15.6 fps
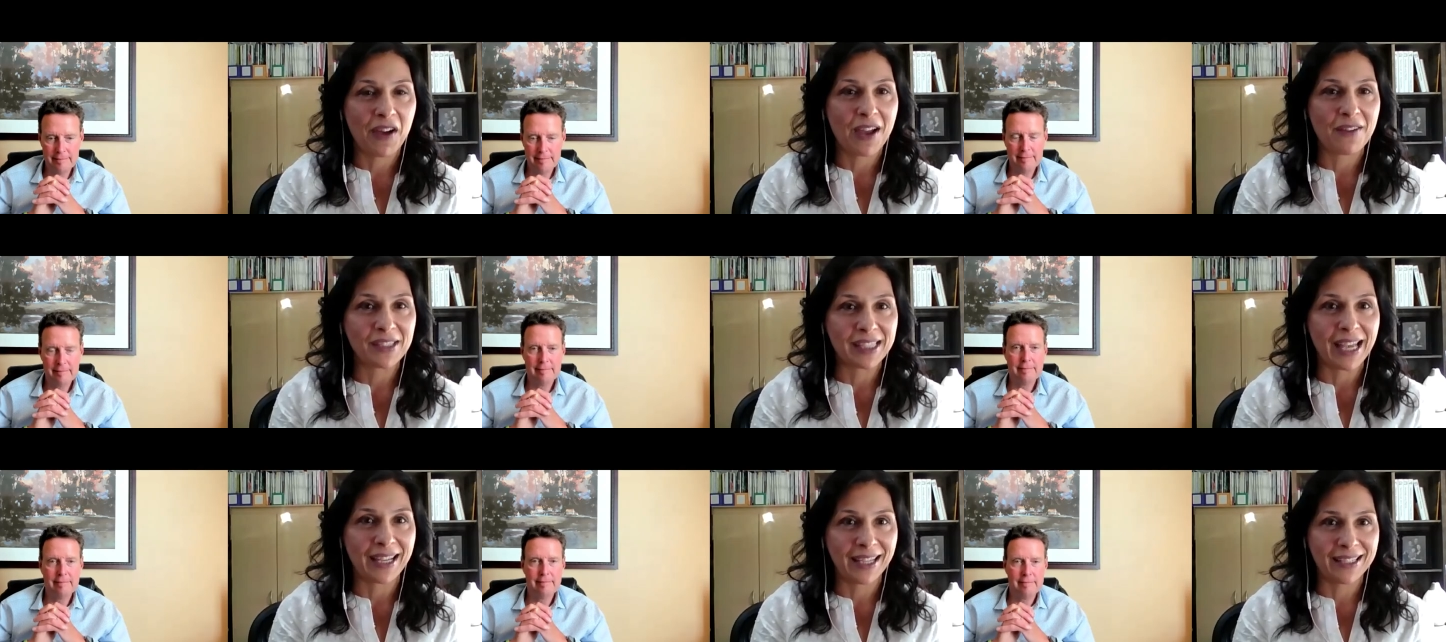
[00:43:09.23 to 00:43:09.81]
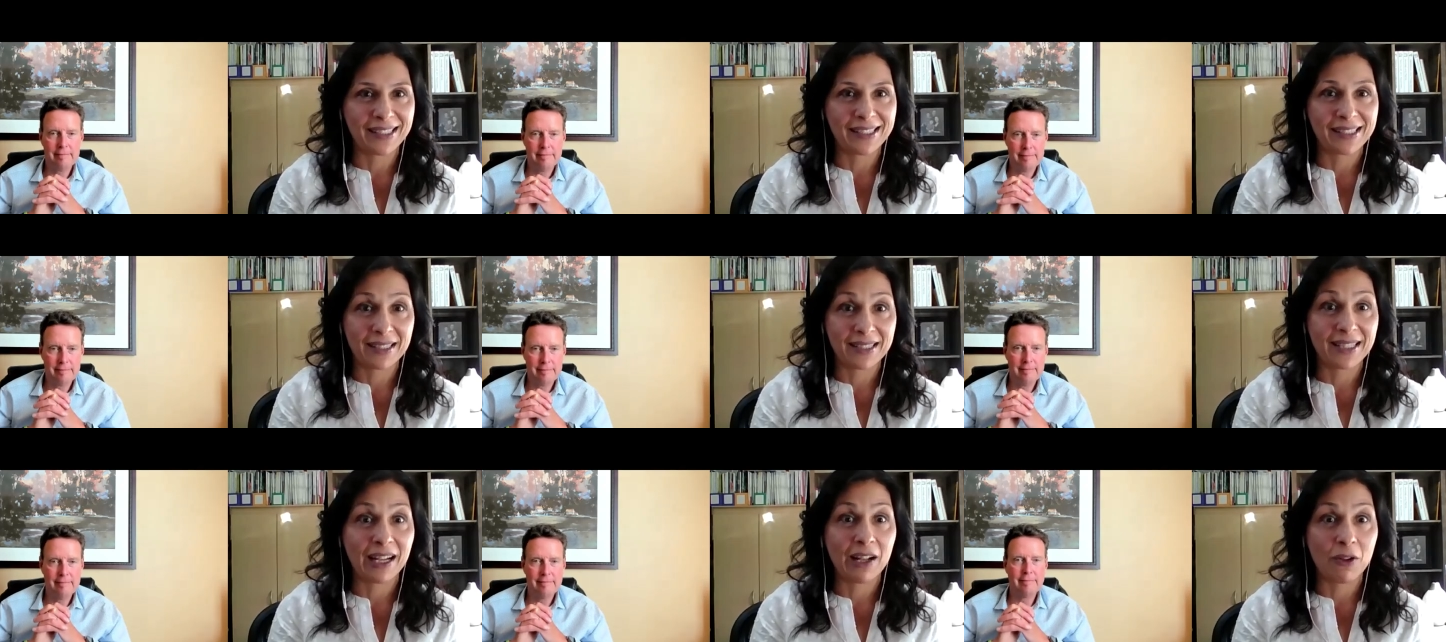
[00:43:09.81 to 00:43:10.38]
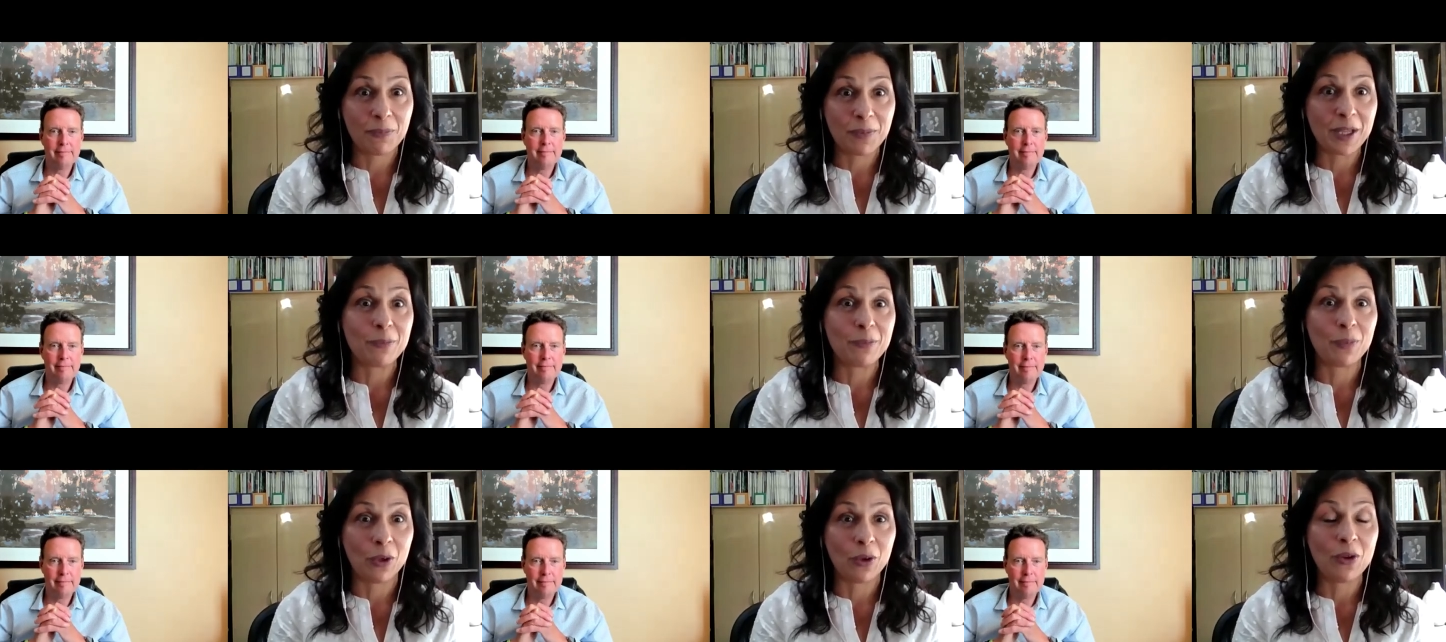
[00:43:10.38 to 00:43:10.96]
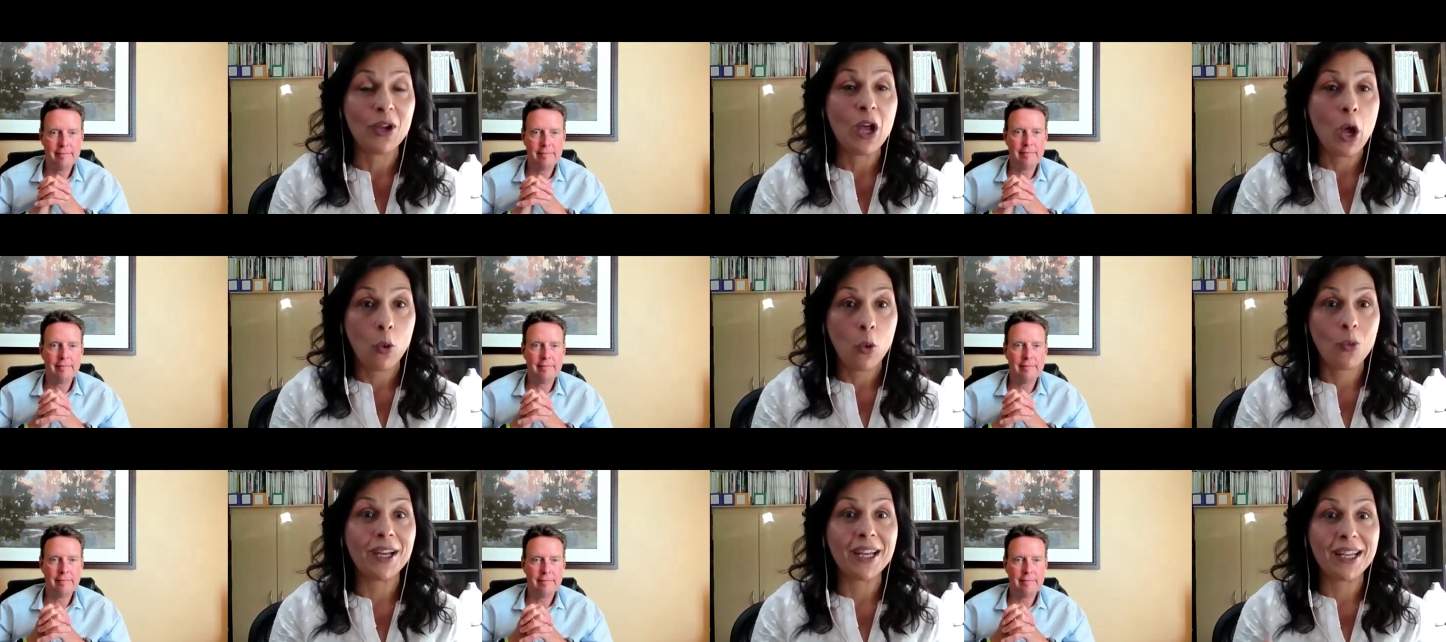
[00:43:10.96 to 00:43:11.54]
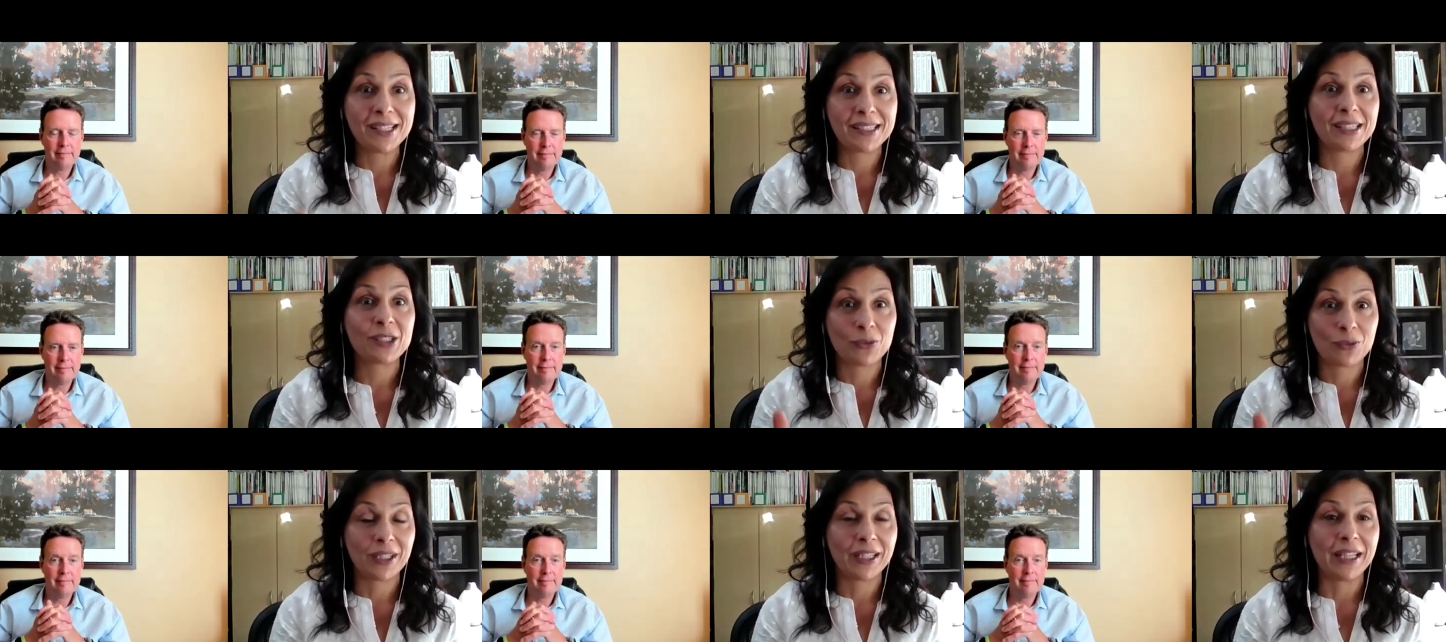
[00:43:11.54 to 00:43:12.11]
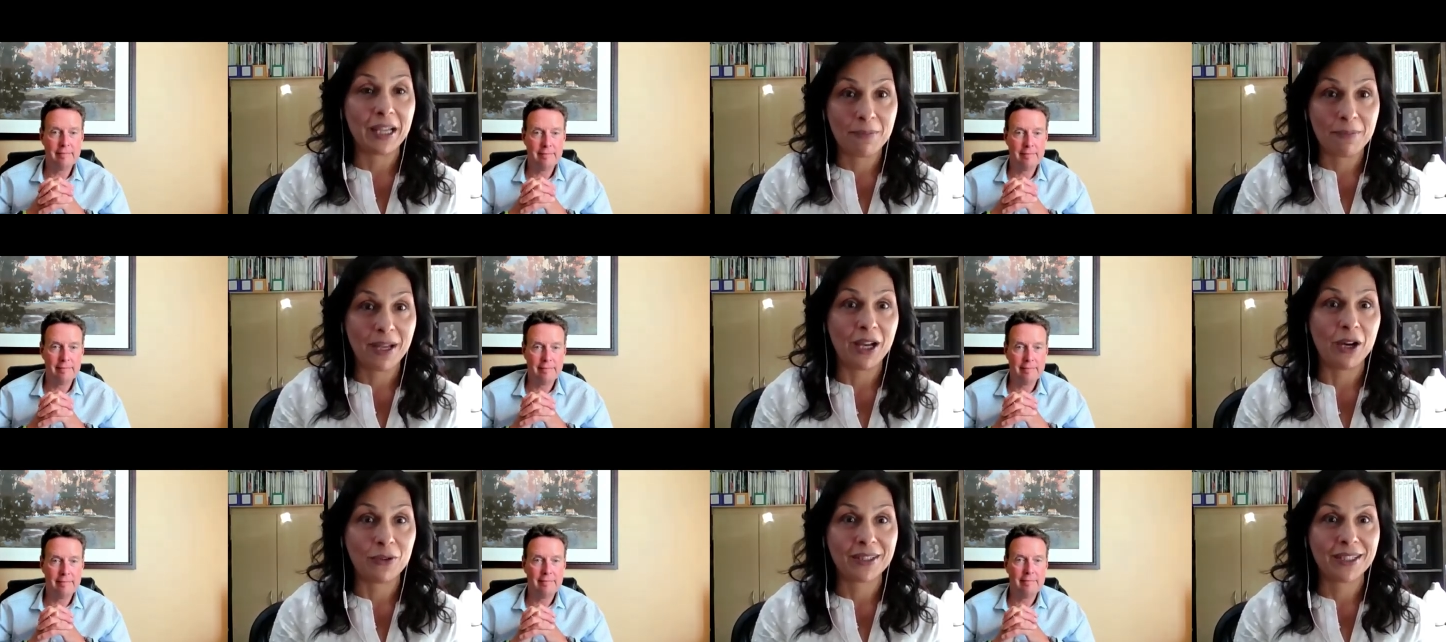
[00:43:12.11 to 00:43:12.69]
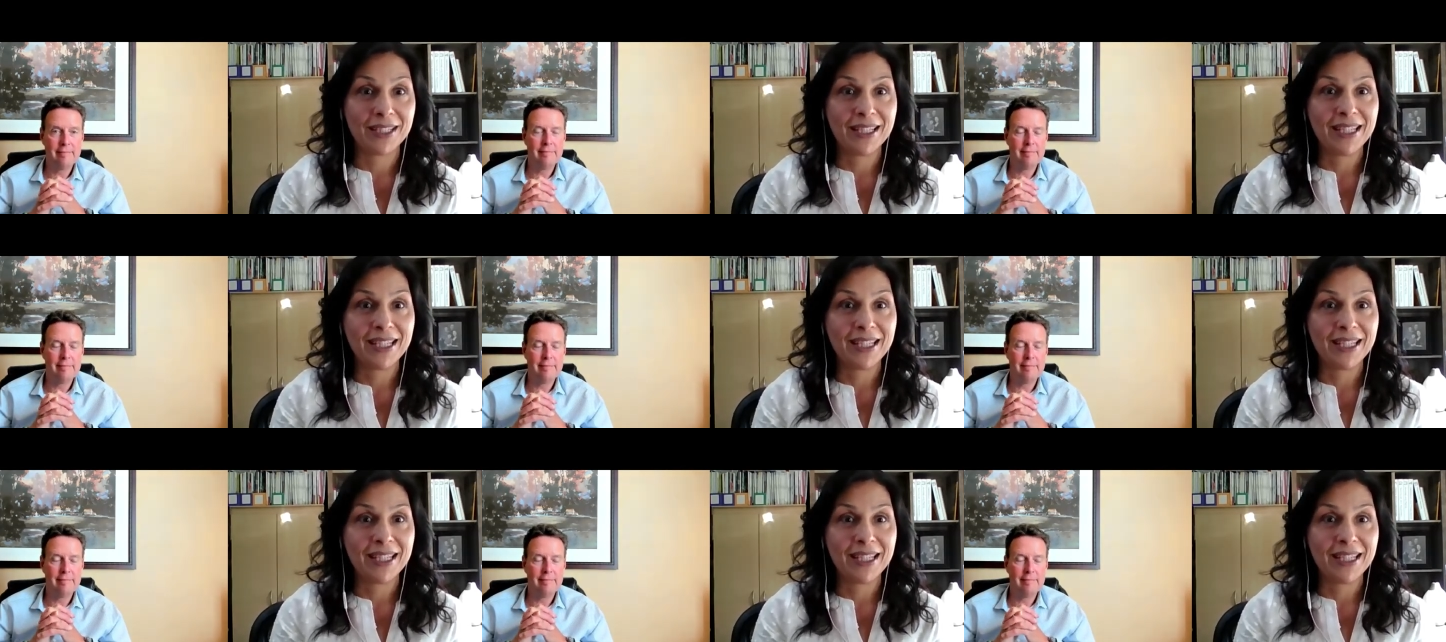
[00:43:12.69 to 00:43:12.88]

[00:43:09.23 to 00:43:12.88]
Speaker 1: five seconds to tell people what is this really about